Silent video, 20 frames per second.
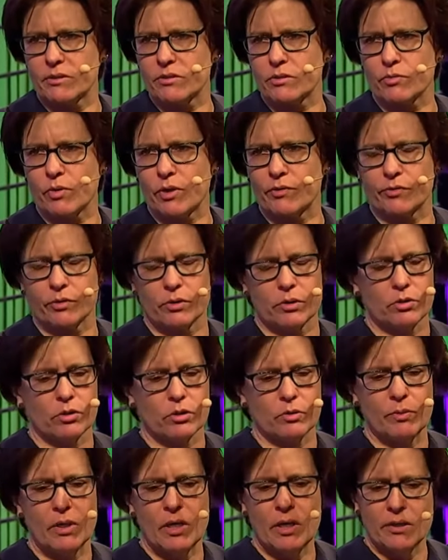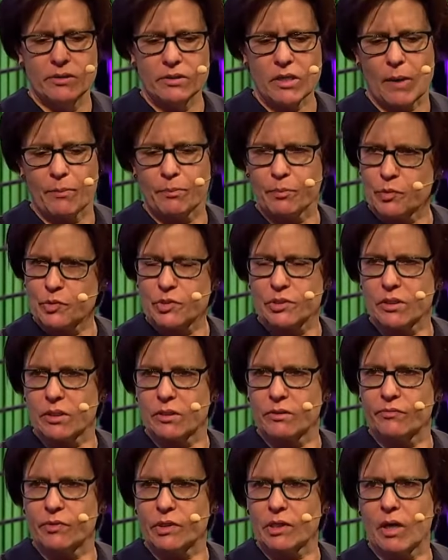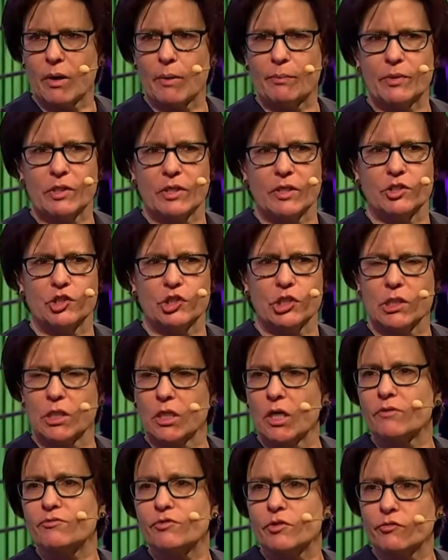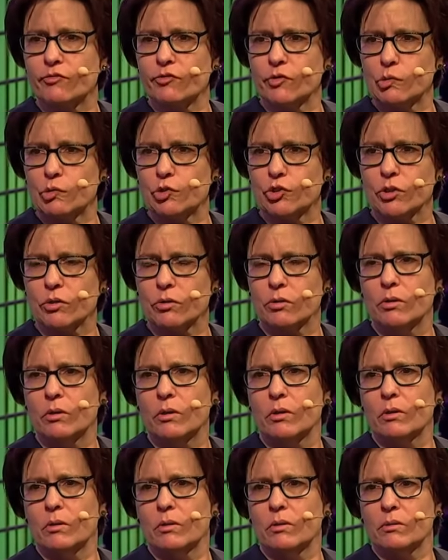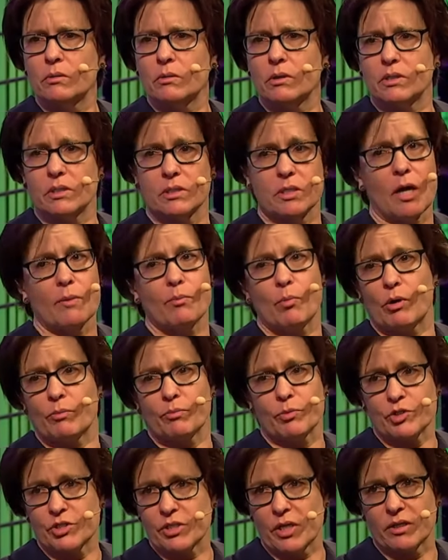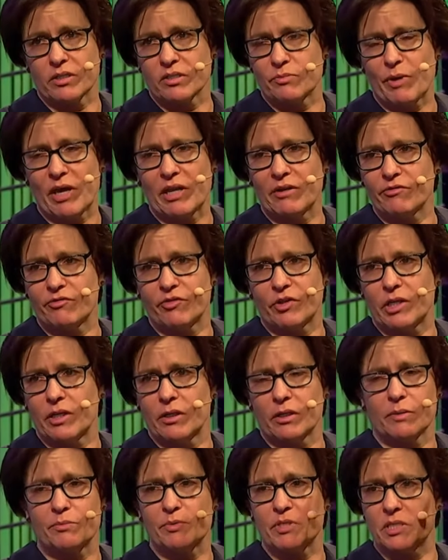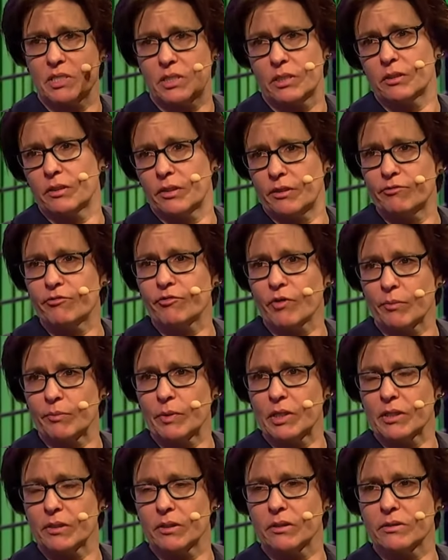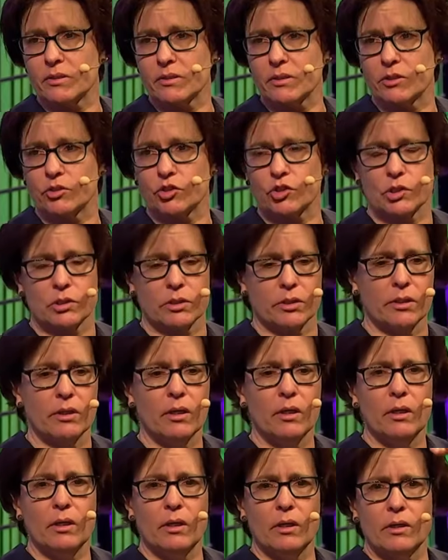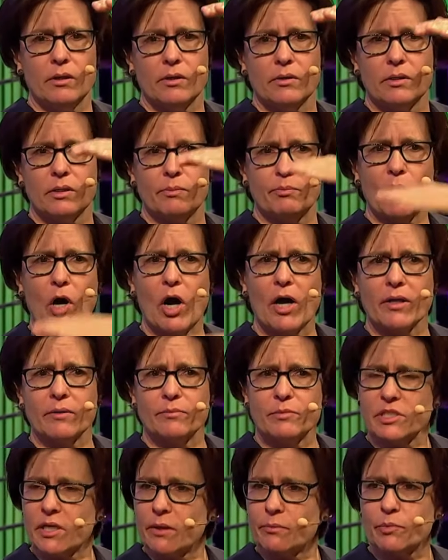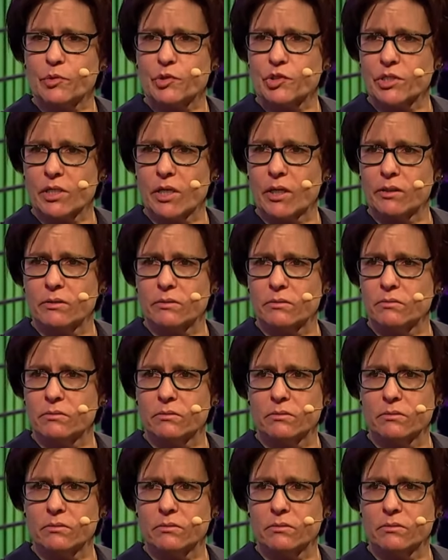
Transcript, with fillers: this around the globe. Top percent of the population loves the future. The top 1% is benefiting obscenely right. from it, essentially. The bottom 10%